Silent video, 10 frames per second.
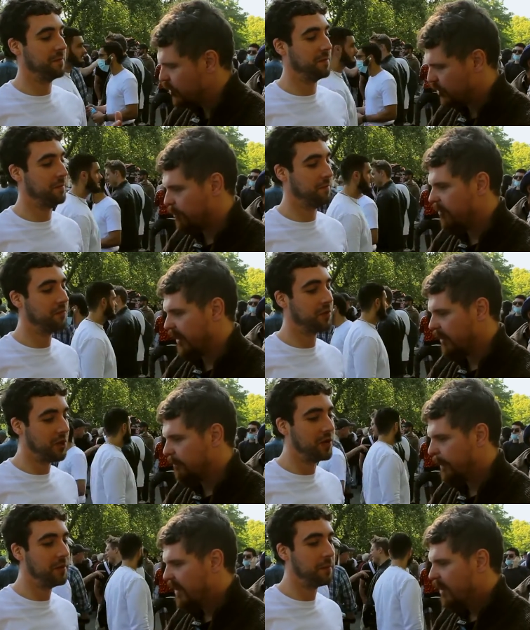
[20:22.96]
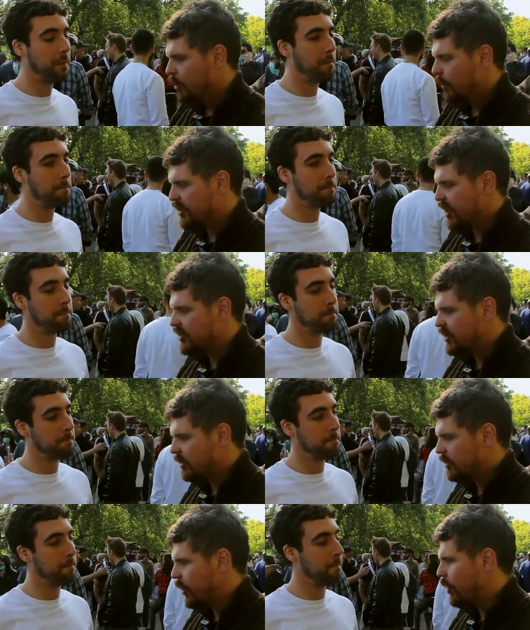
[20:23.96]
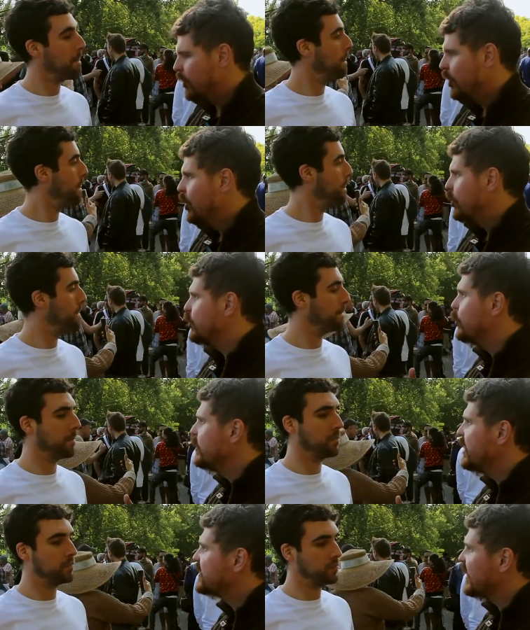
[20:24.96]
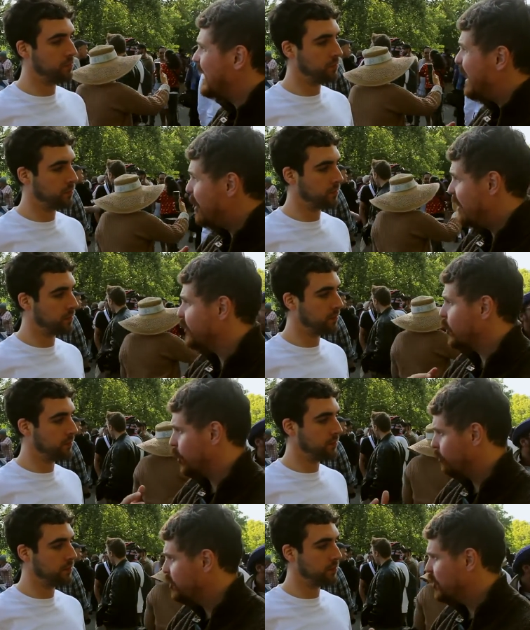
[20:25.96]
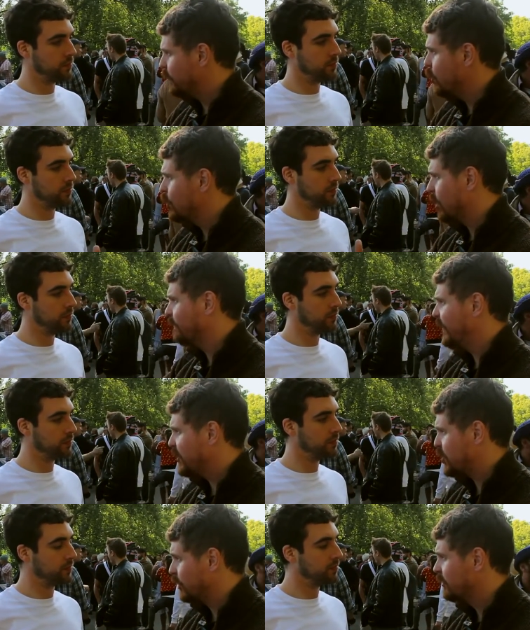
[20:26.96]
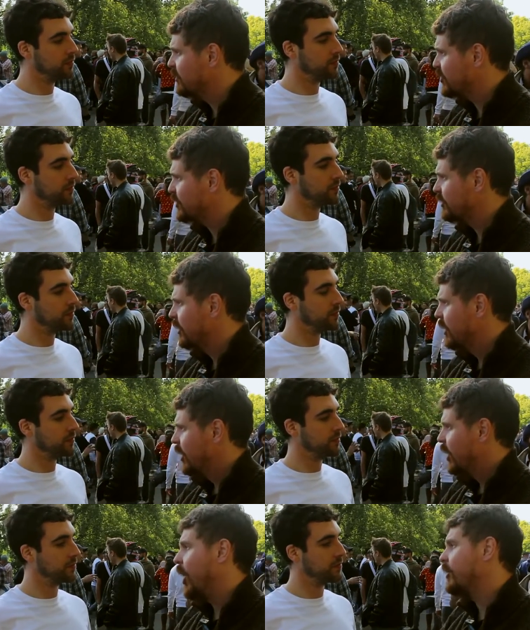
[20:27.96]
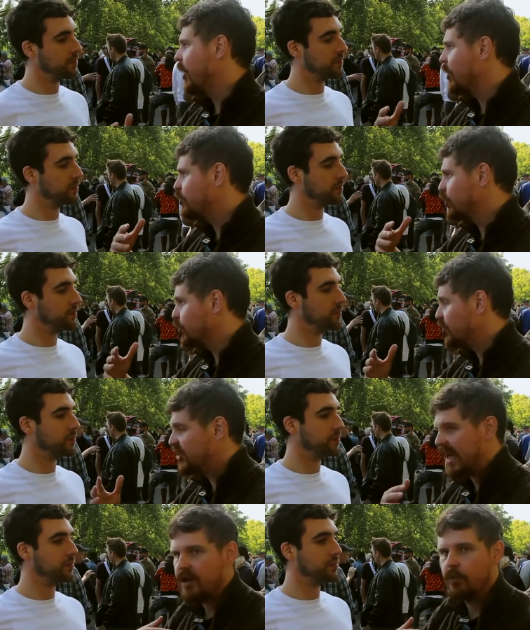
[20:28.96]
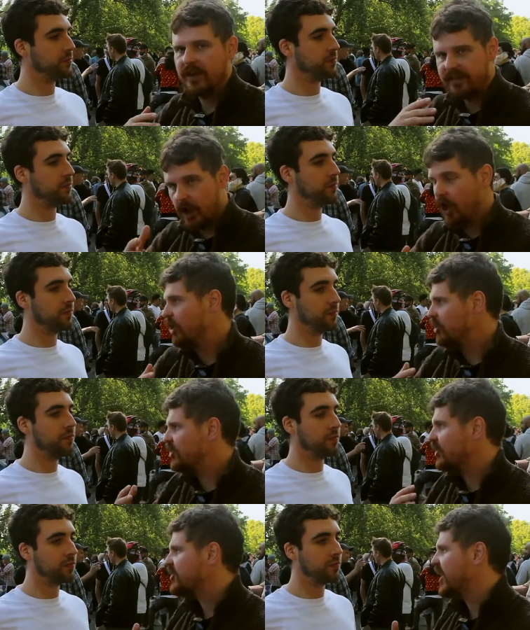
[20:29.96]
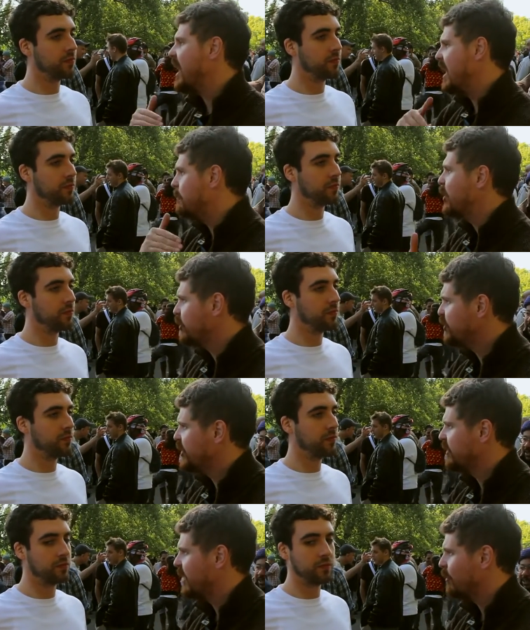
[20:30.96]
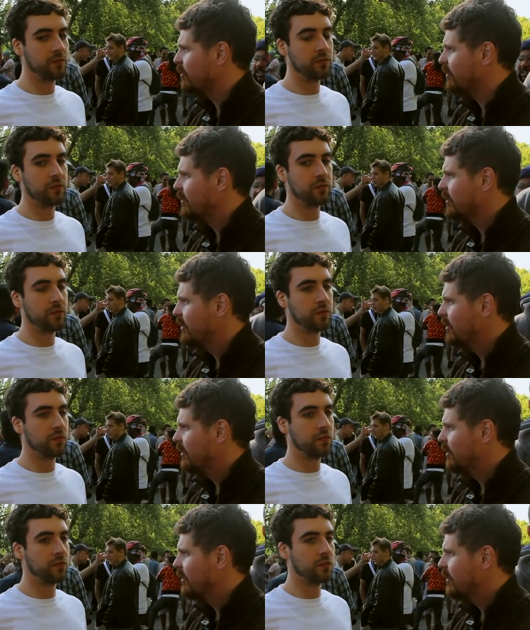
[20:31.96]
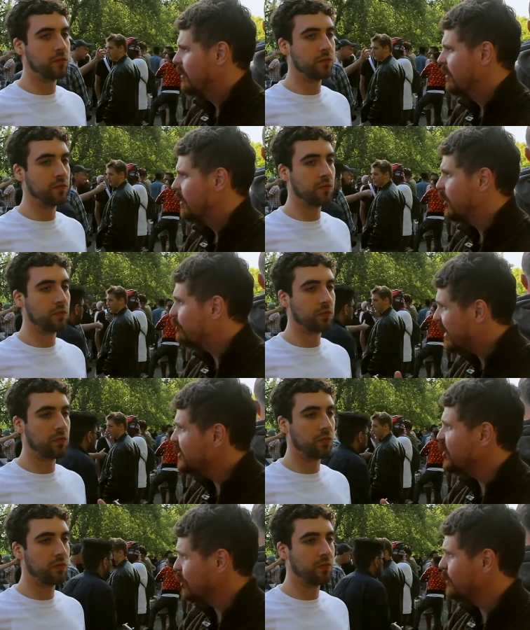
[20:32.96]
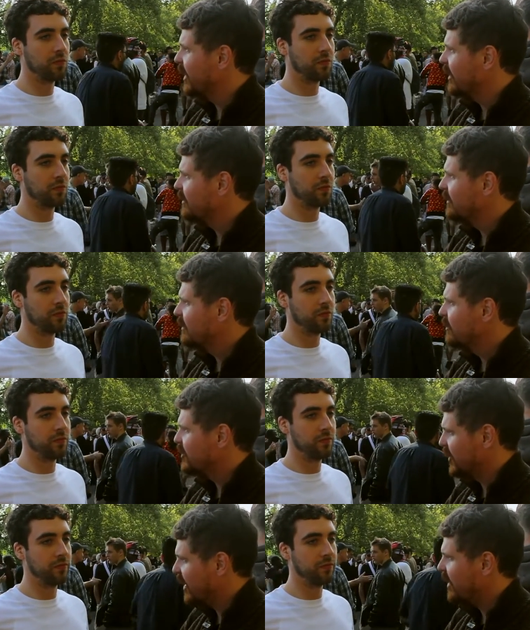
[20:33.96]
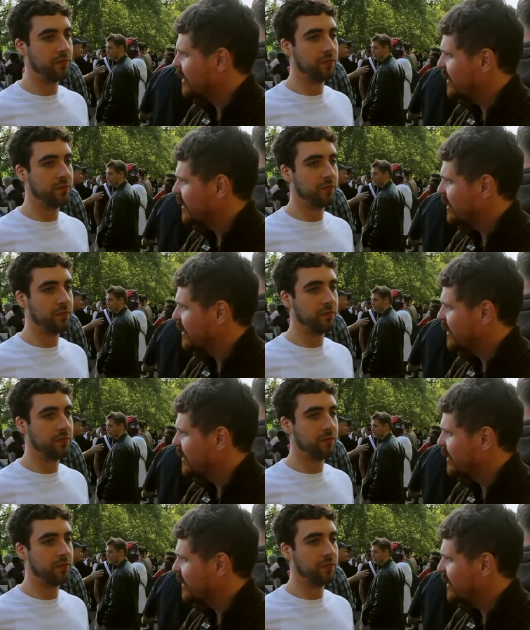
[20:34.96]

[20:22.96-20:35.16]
Speaker 1: on to something, on. which is that you need to now have the courage of your convictions, and and to stand with us and say, I am a Christian now. Are you ready to do that today?